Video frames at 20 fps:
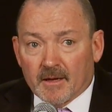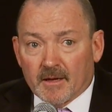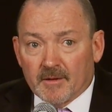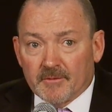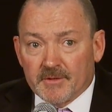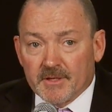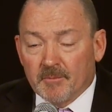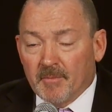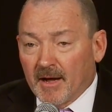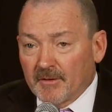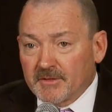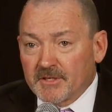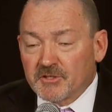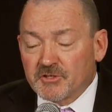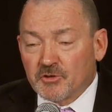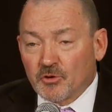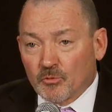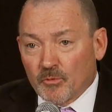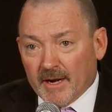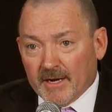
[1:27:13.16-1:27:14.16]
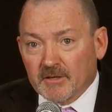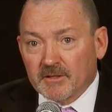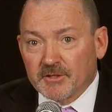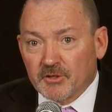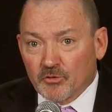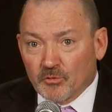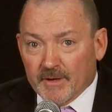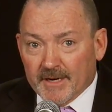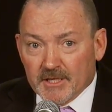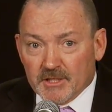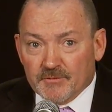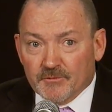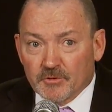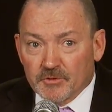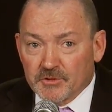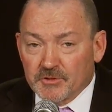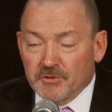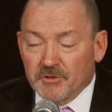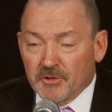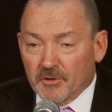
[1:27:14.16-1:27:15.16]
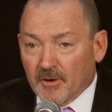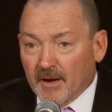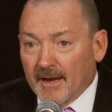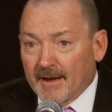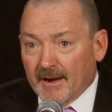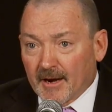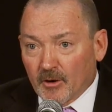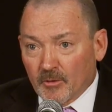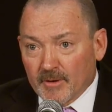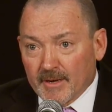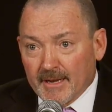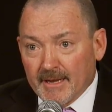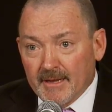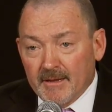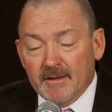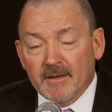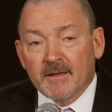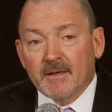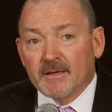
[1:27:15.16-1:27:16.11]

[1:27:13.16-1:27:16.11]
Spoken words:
The amount that's directly transferred to your IRA